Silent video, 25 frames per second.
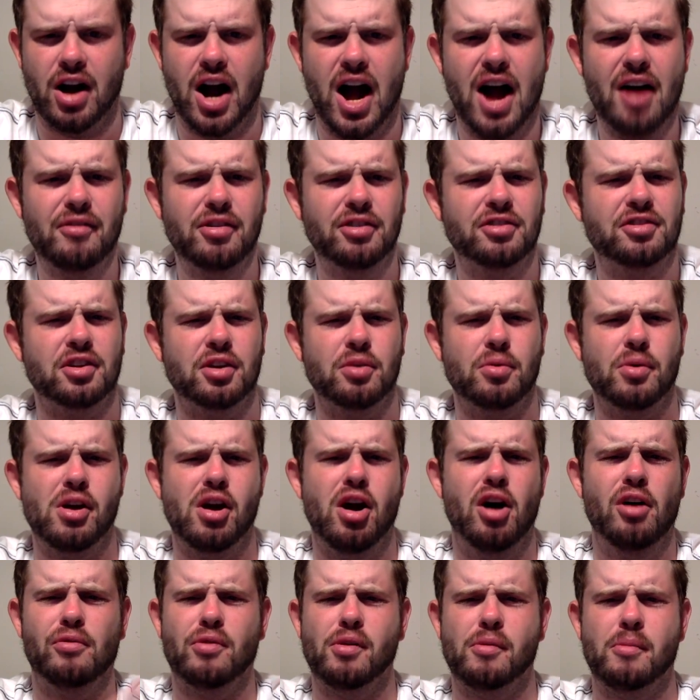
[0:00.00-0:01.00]
Obviously, we
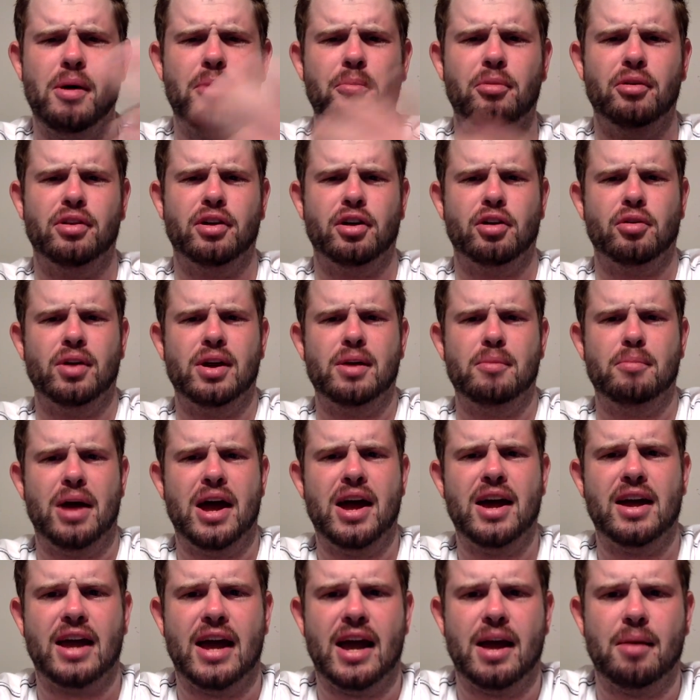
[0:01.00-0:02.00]
all remember the Green
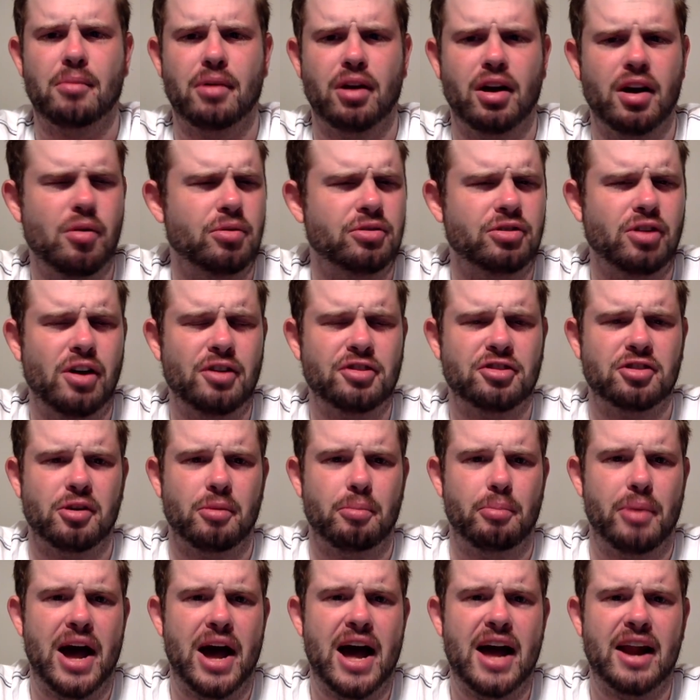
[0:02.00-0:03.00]
Bay game, but he was
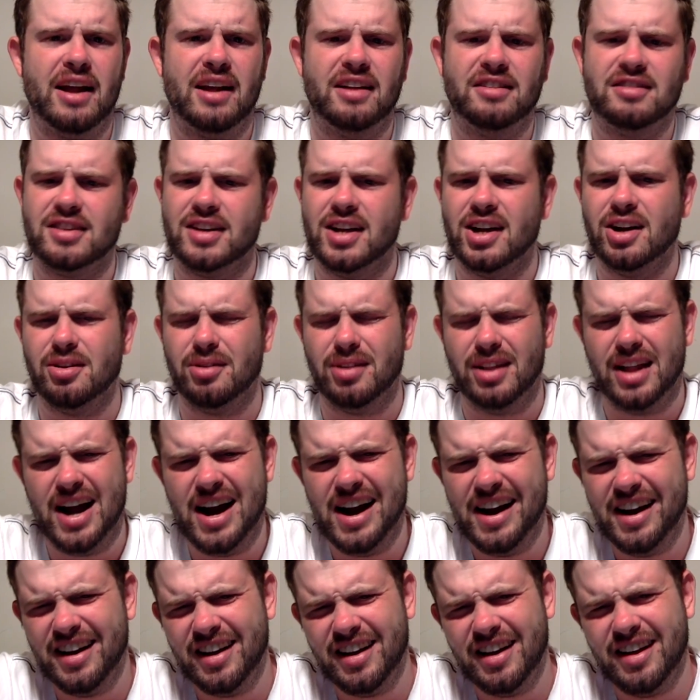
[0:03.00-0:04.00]
also bad against
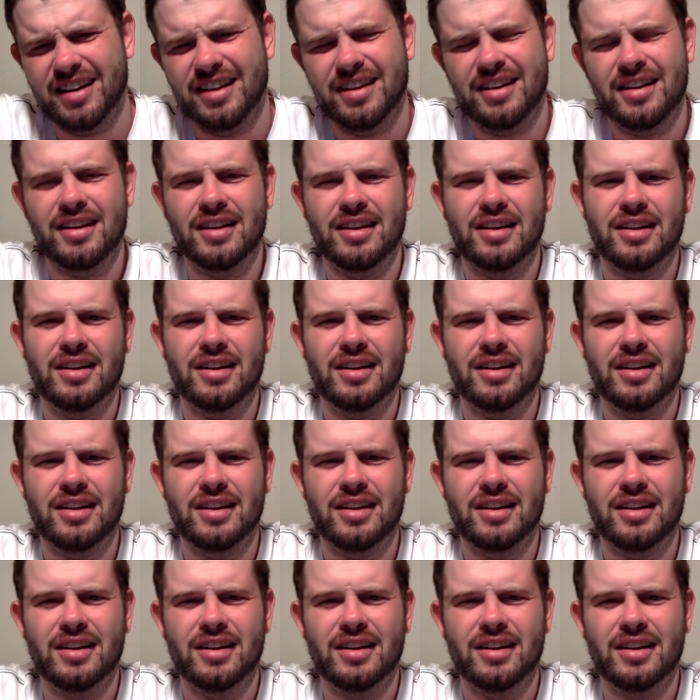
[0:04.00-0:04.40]
Carolina,